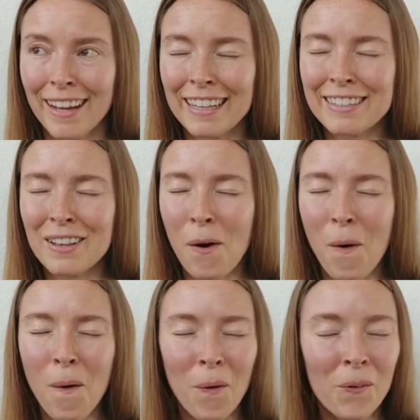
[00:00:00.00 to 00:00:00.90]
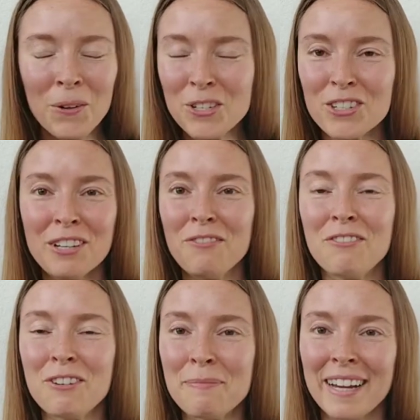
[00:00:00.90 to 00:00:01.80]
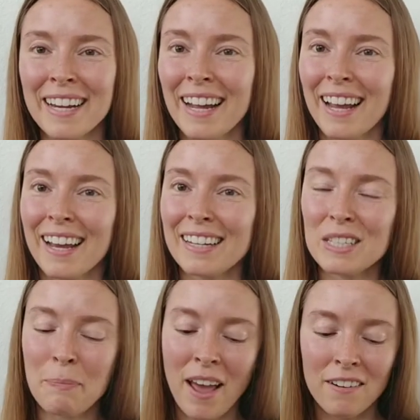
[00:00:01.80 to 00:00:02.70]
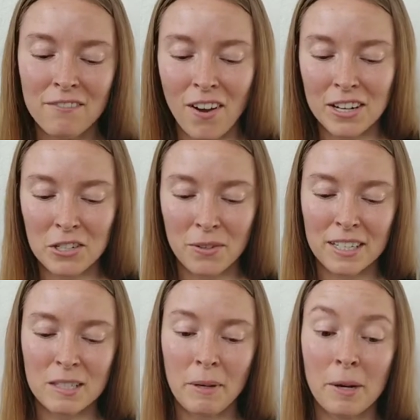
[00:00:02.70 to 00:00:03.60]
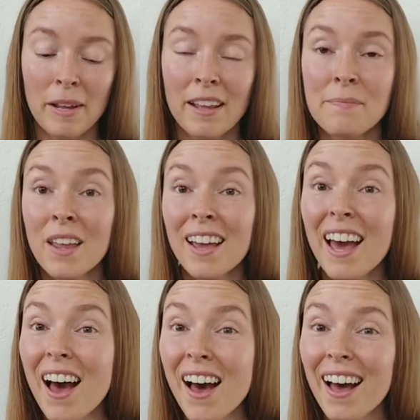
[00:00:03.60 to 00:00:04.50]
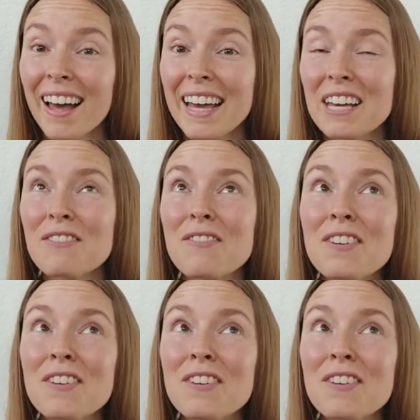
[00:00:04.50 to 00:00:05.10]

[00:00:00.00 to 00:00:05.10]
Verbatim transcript: it's a whole shift for me and it's been fun to experiment. Uh, if